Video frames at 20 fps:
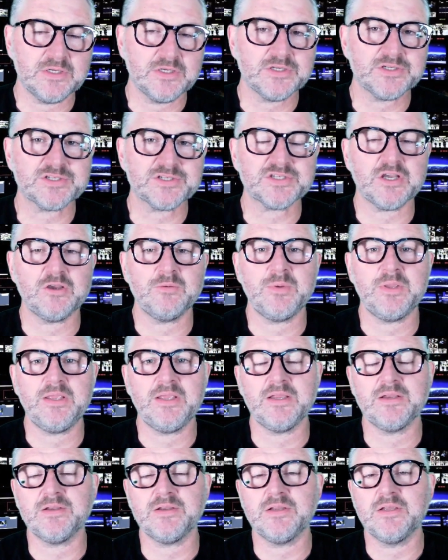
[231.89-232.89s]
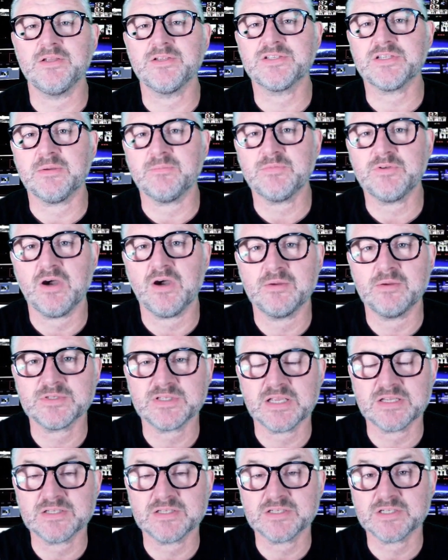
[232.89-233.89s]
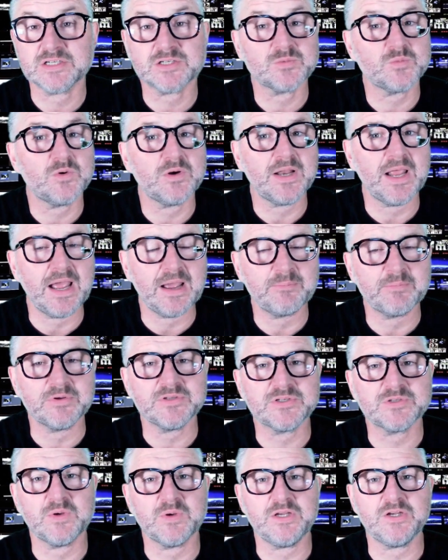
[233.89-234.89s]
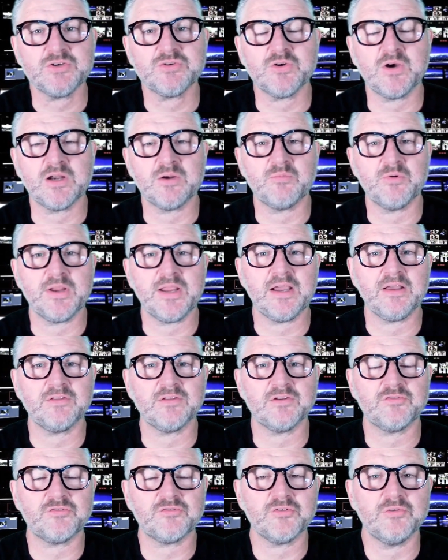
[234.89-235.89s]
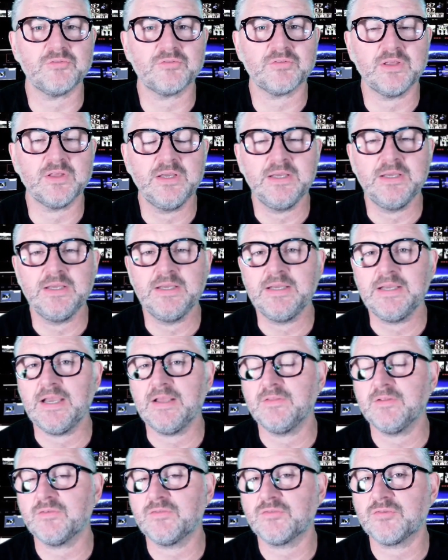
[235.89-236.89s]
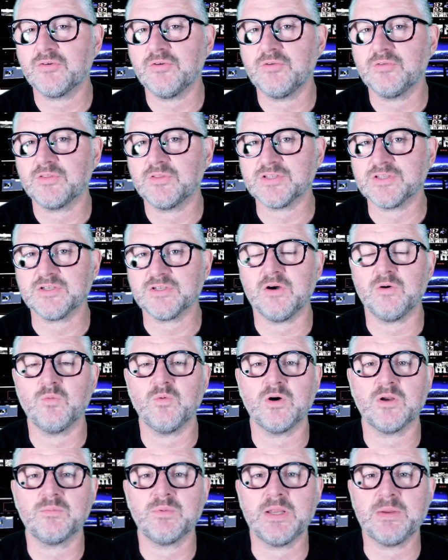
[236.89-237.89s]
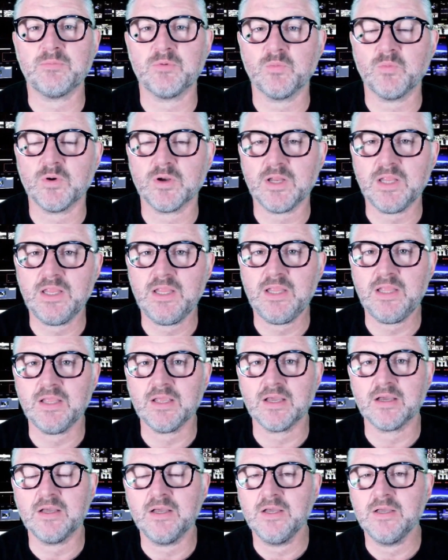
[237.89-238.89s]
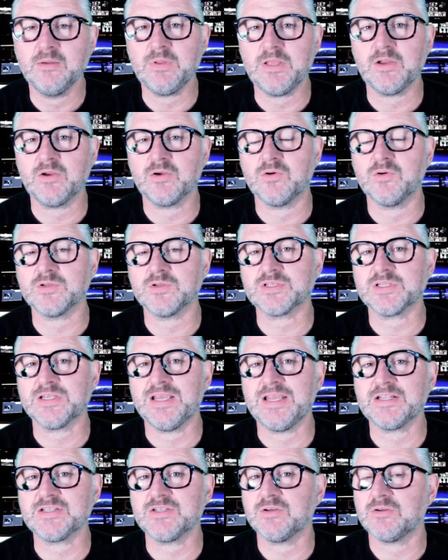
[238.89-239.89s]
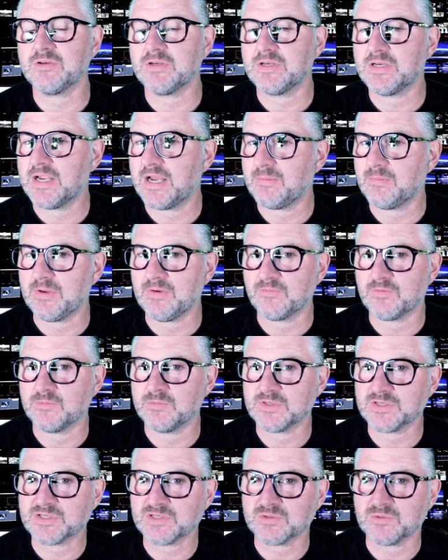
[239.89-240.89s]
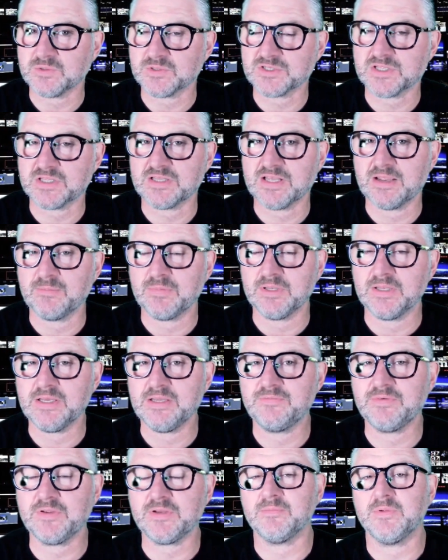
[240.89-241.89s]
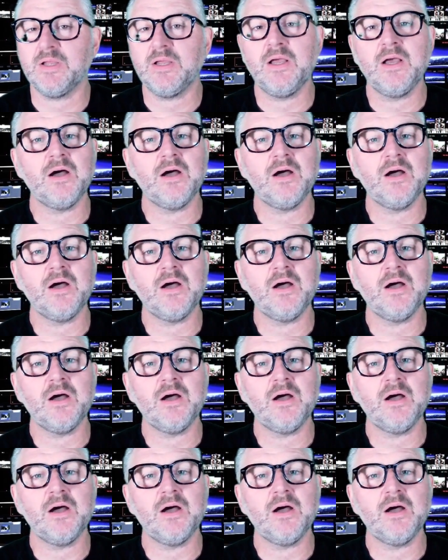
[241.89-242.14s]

So be it. Sometimes that's just what happens when you try to bring out the truth. And the truth is not what people want to hear, because it's not coming from the source that they believe in.